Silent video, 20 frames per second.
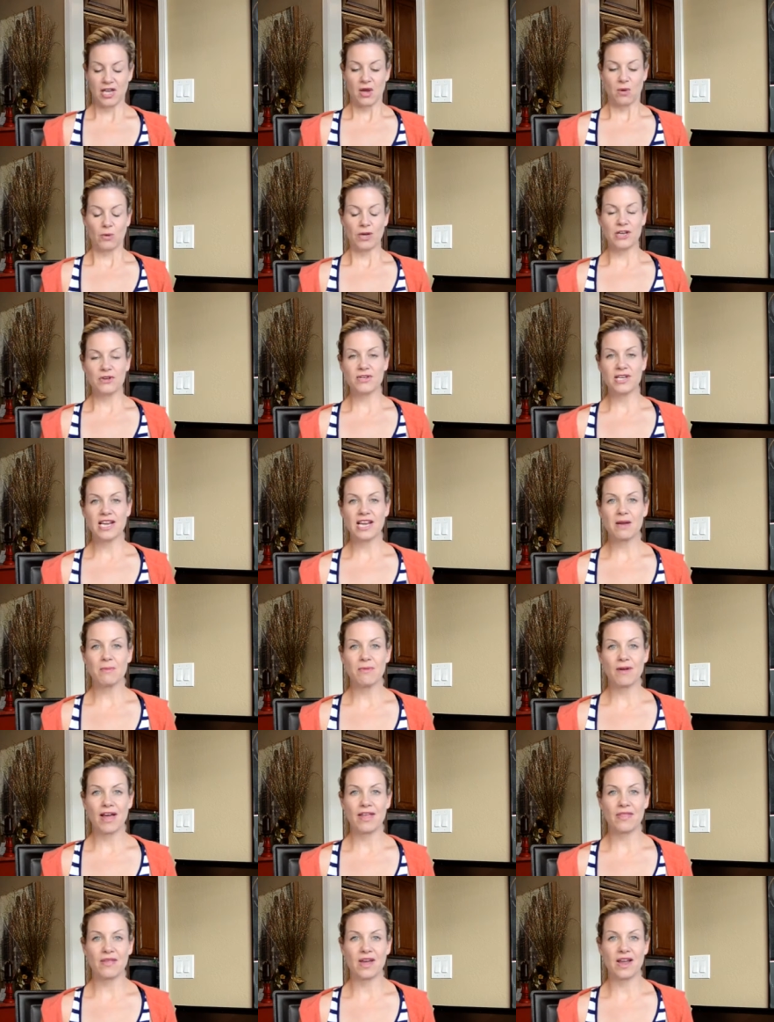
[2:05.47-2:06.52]
When you take a
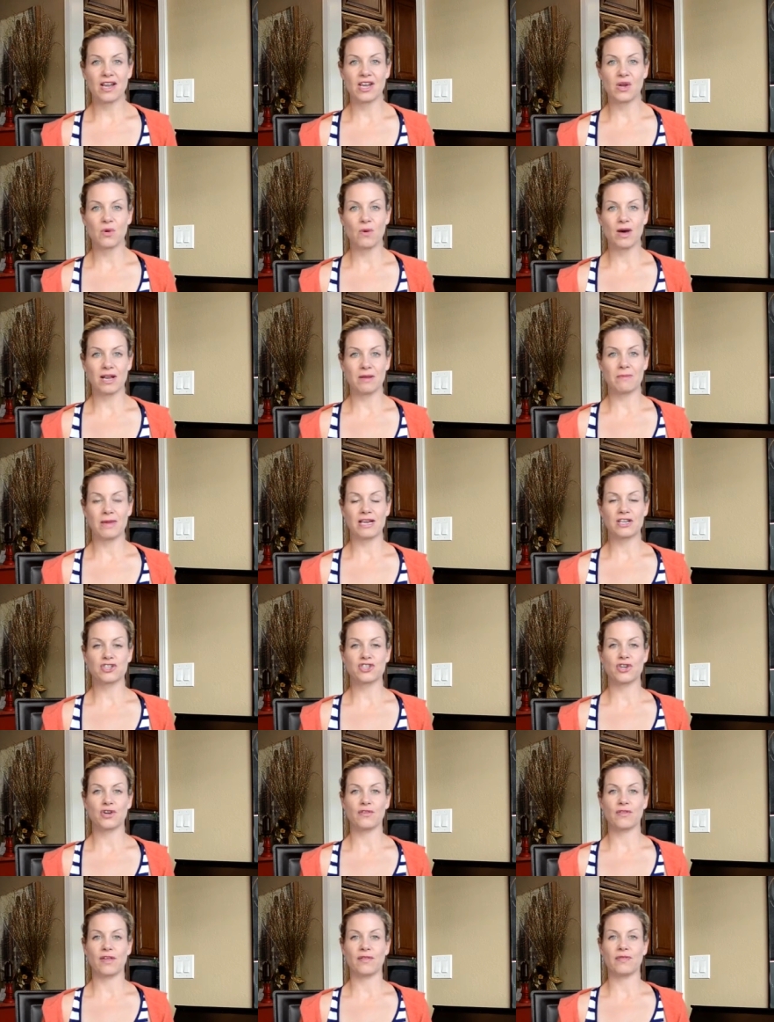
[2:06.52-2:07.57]
breath in, you want to make
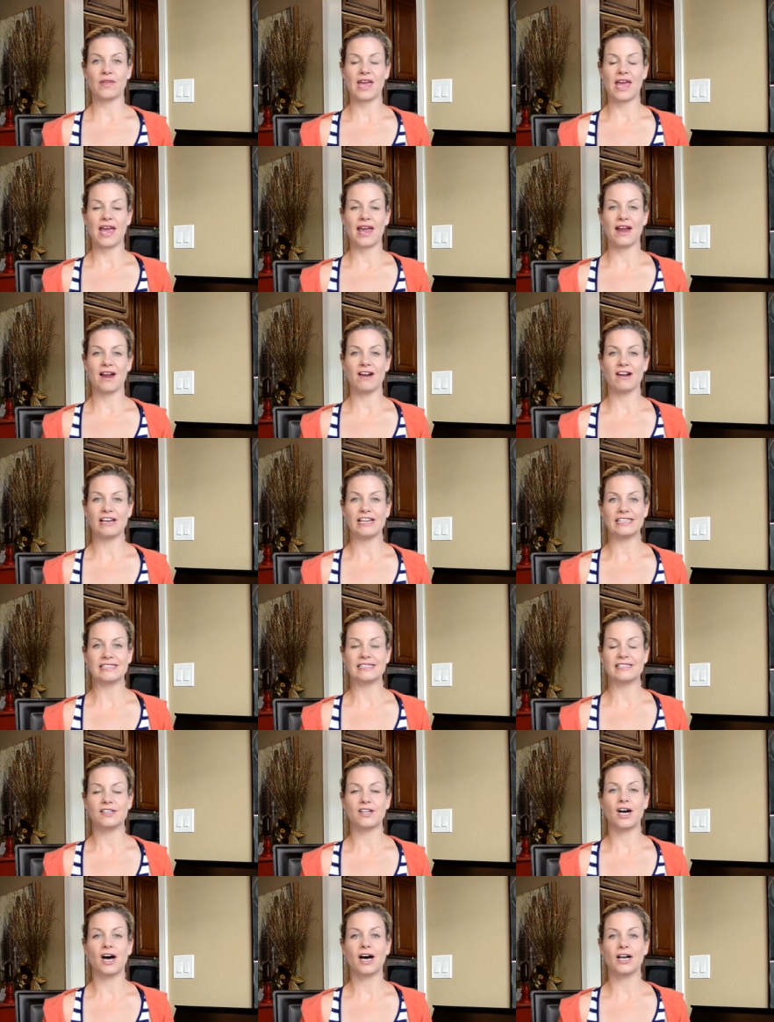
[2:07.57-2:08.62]
sure that the air is
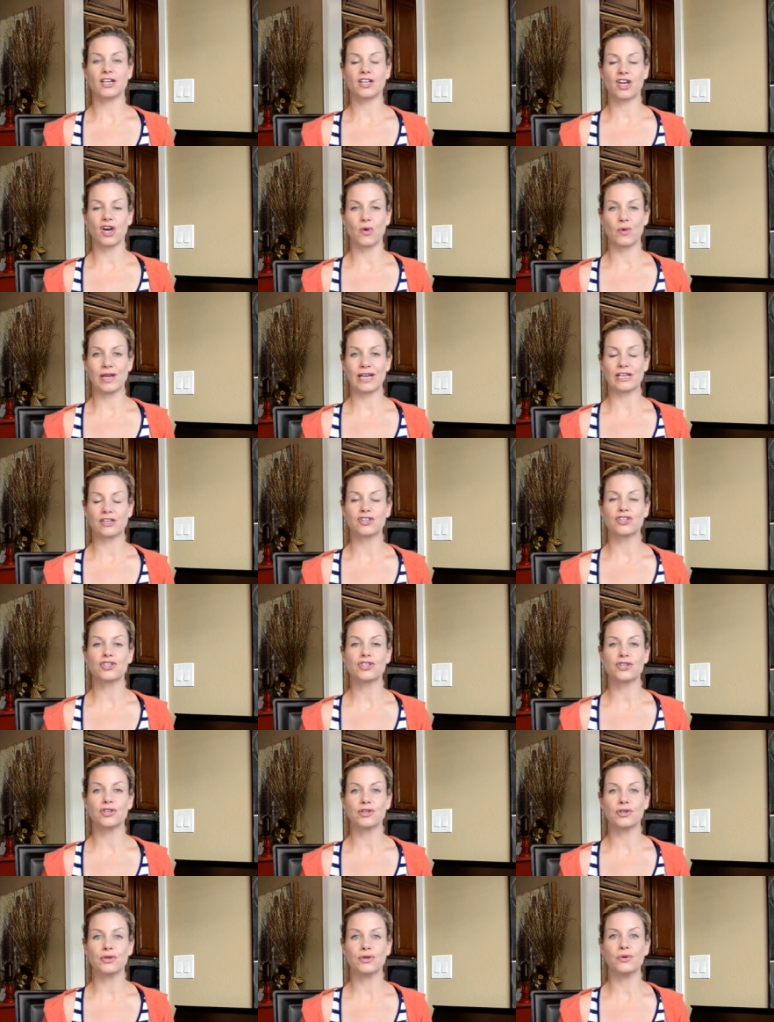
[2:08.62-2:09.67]
not going
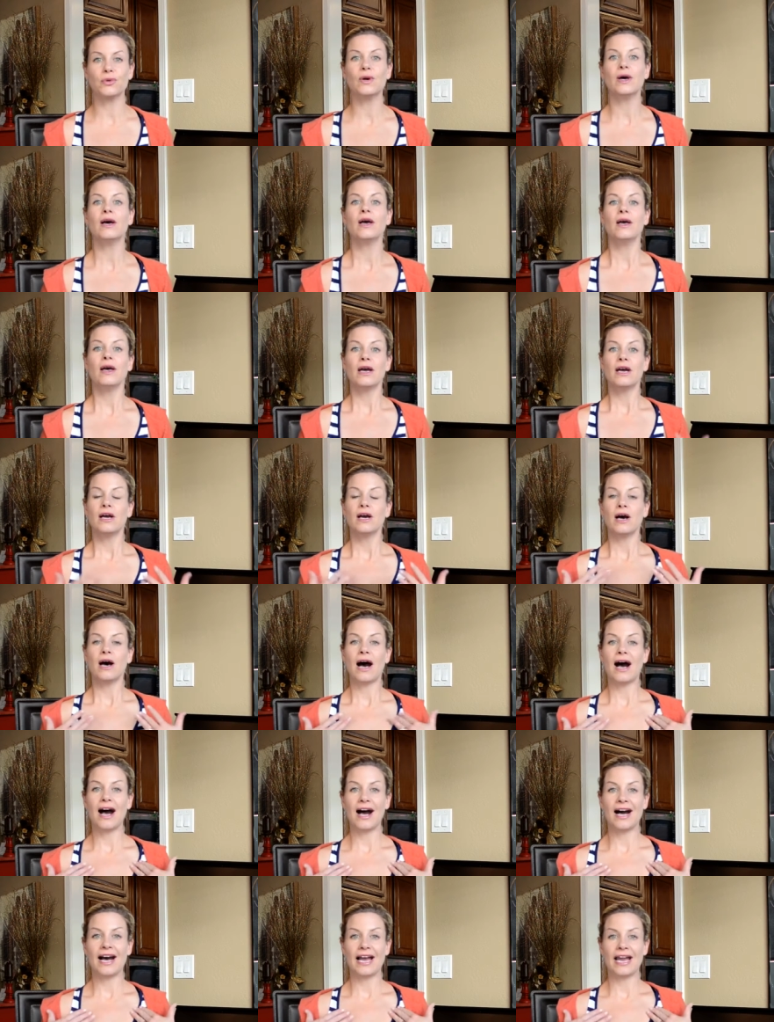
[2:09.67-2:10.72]
too
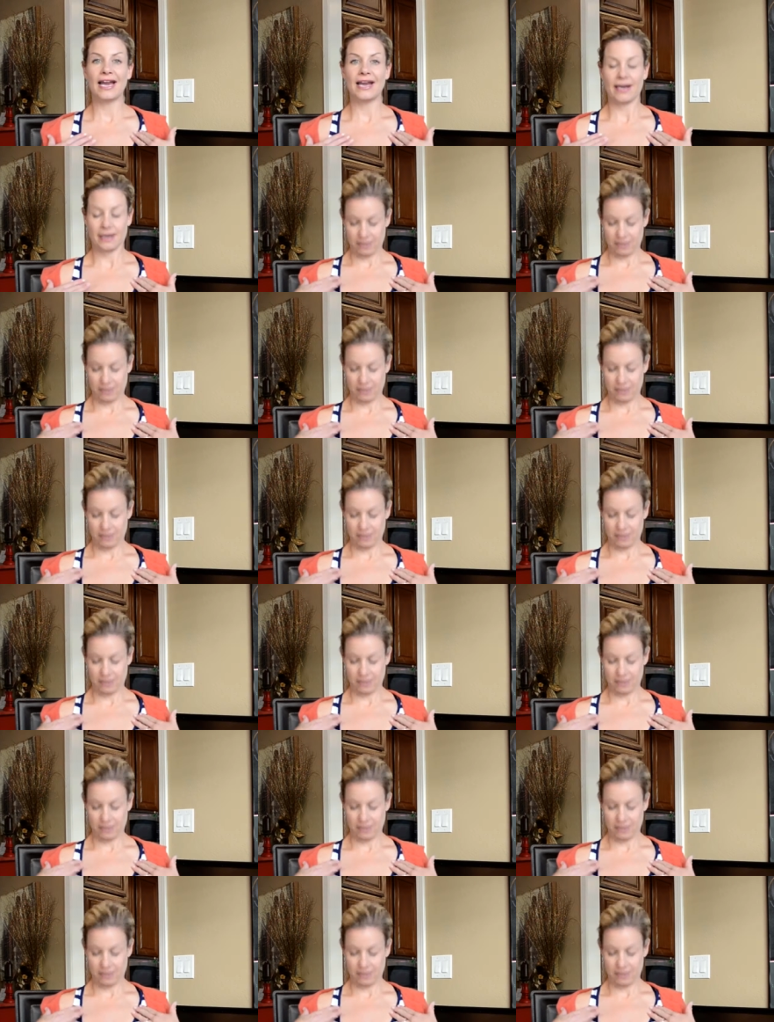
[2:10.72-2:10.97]
high